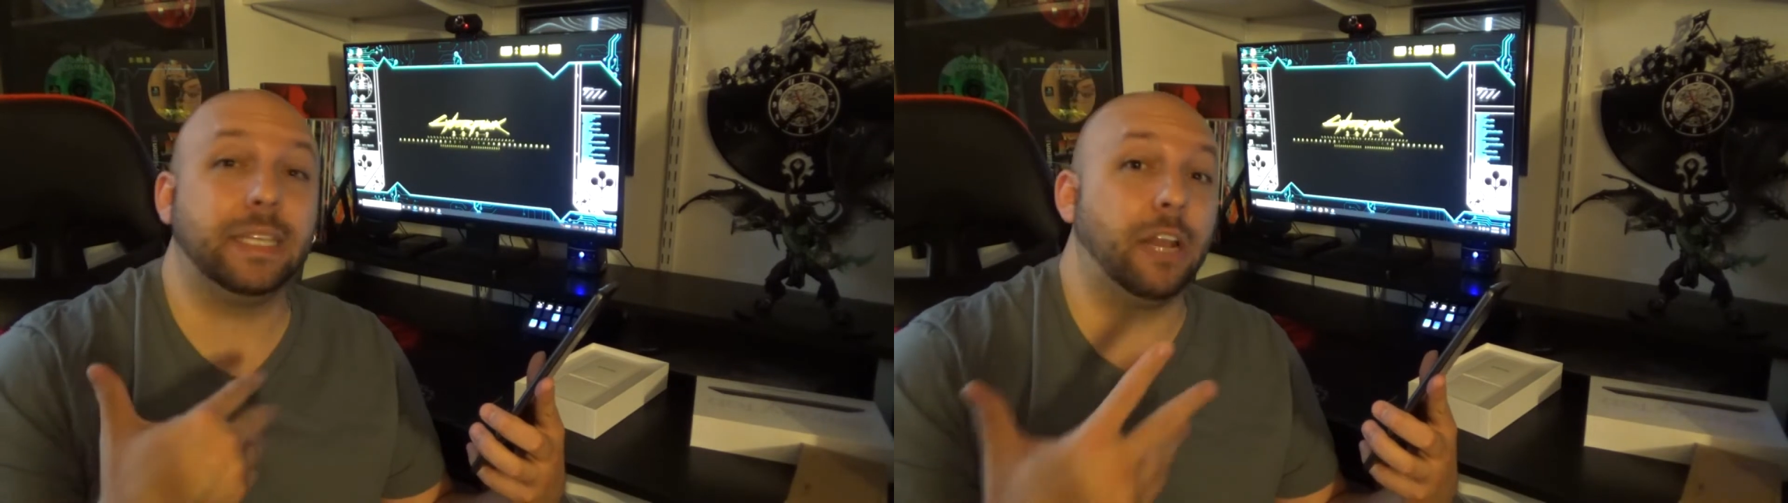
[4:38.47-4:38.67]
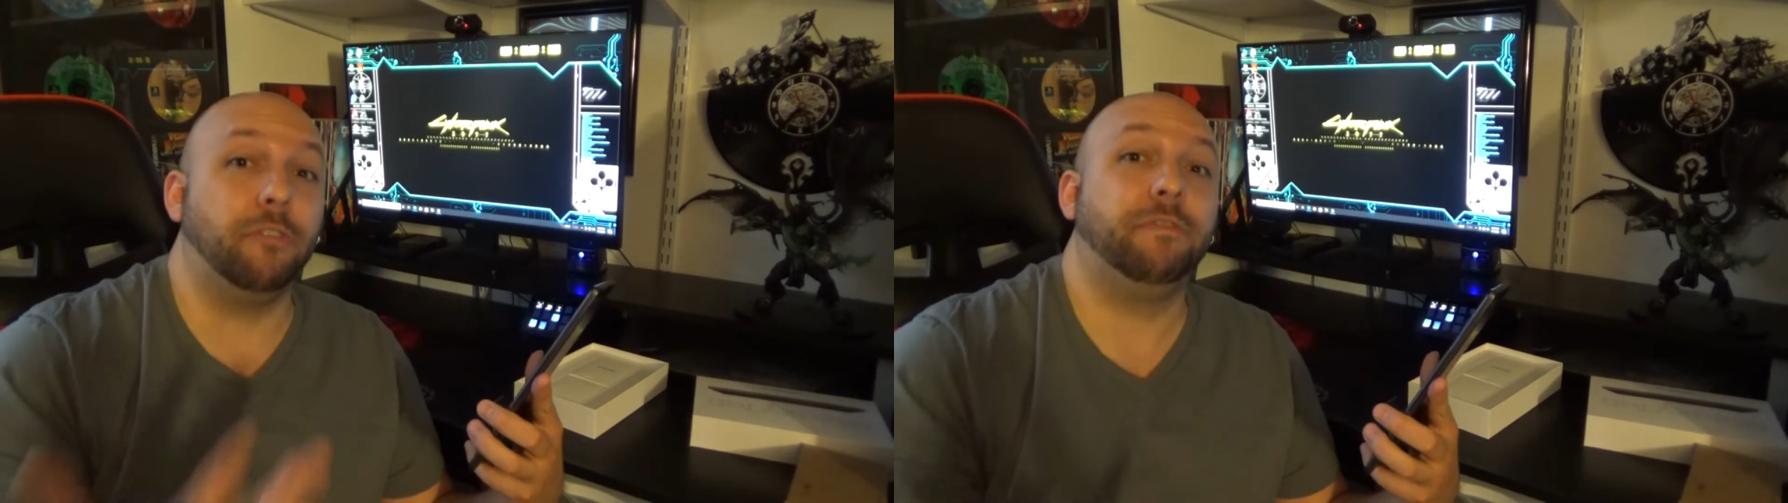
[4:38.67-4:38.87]

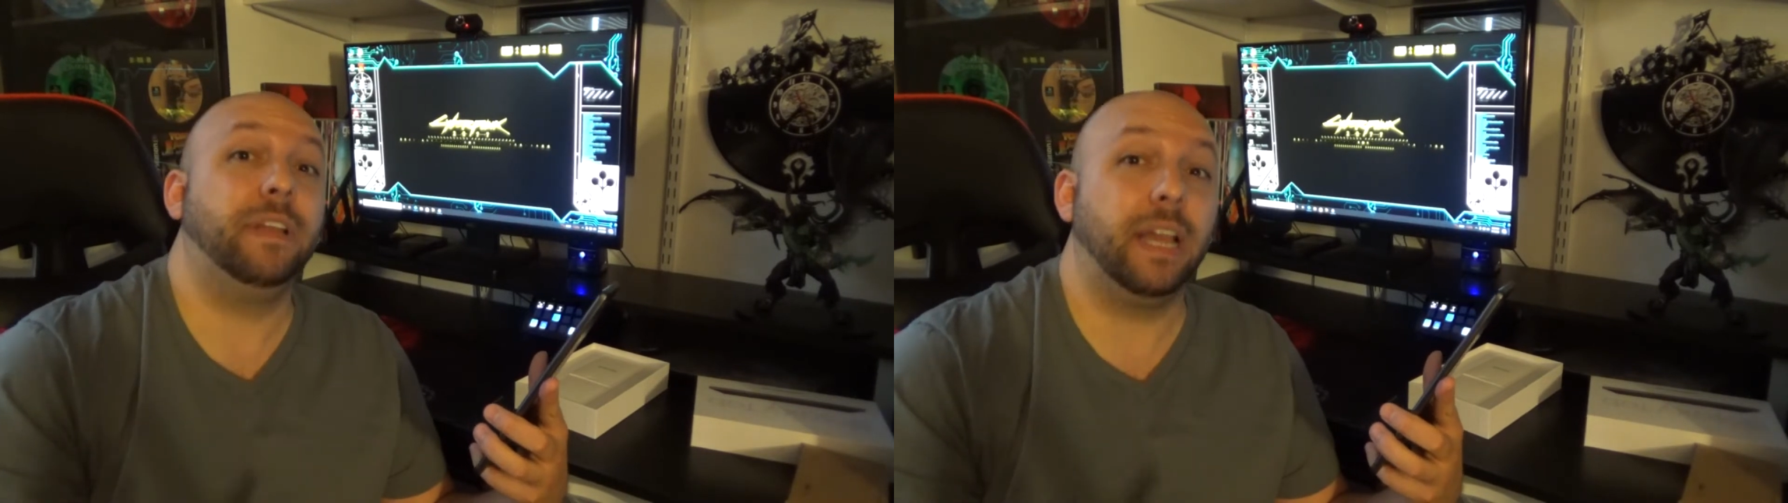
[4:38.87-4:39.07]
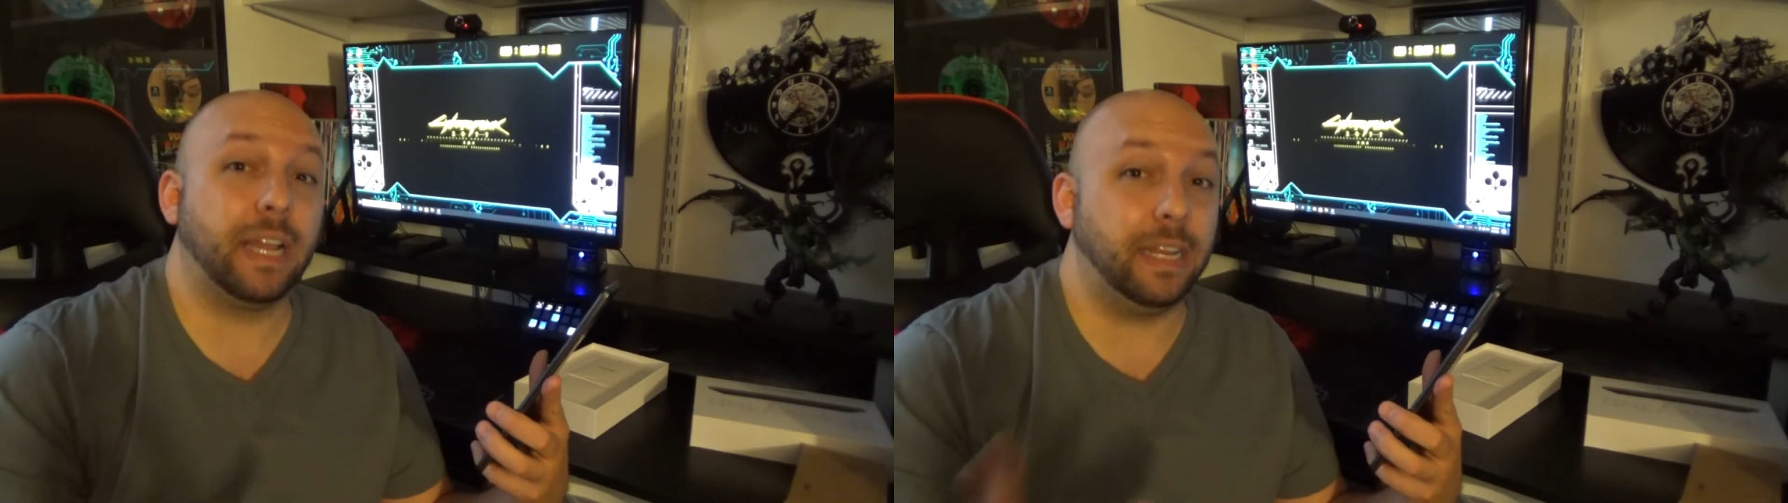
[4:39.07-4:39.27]
I don't feel
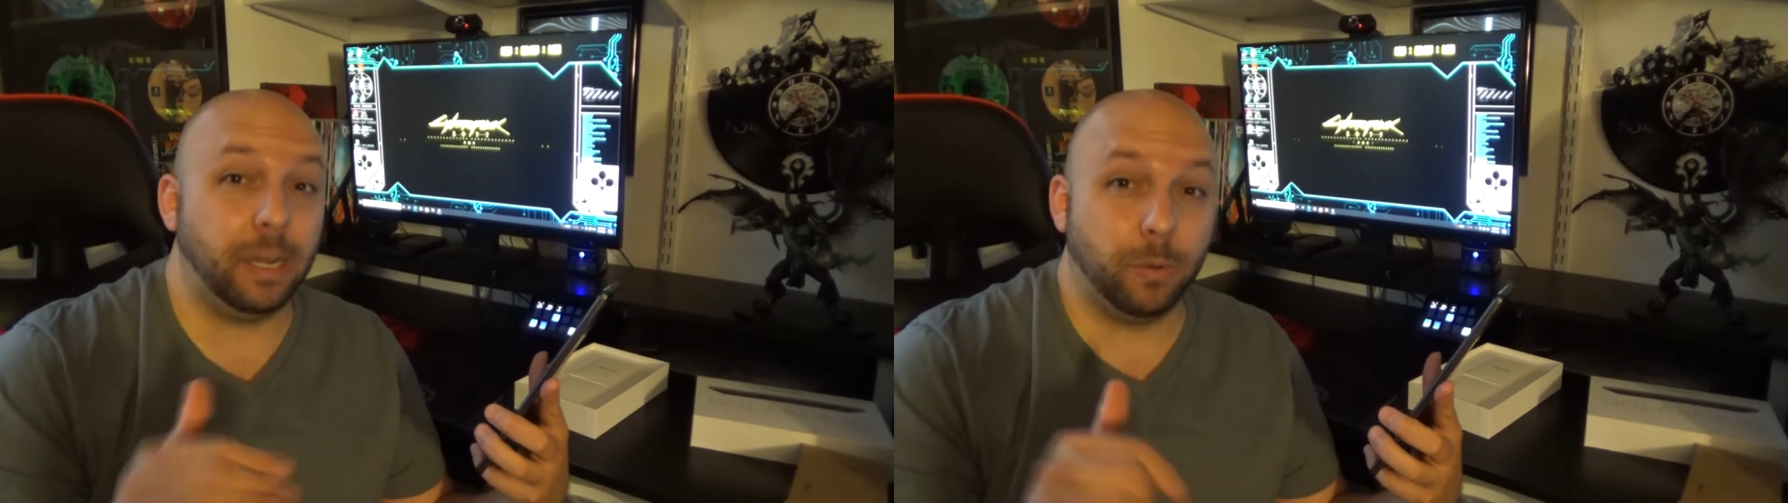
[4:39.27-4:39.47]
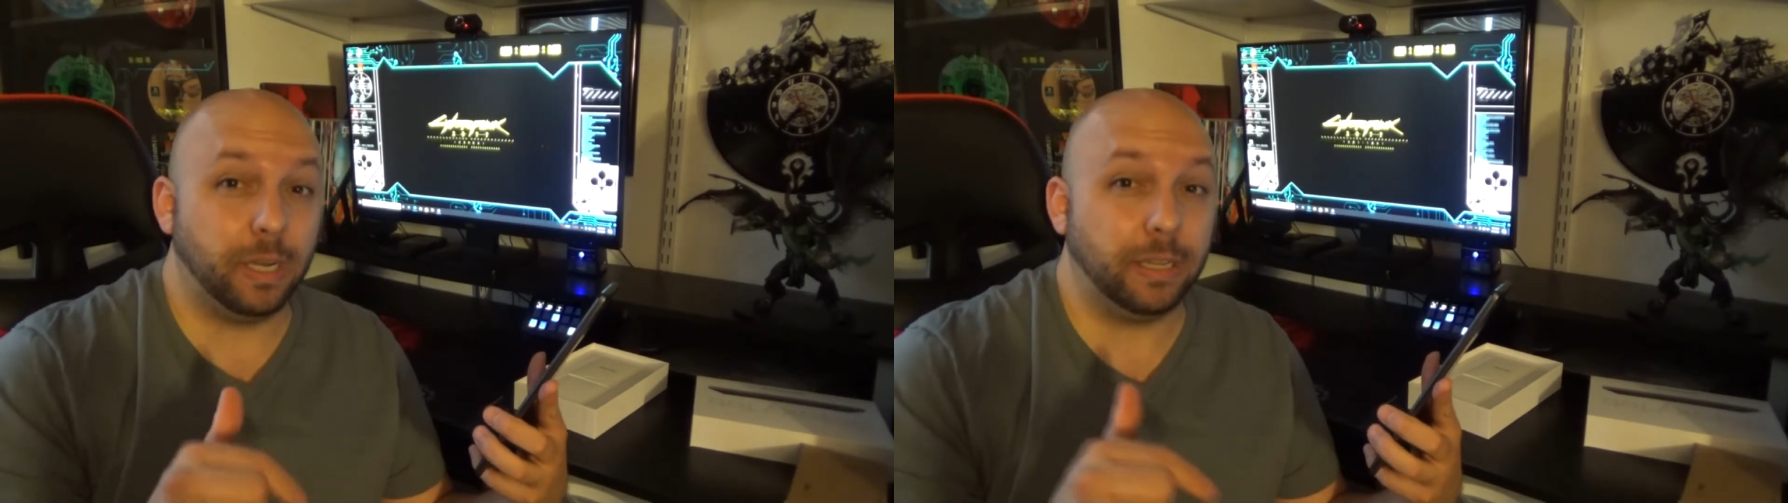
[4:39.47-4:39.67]
like I need one,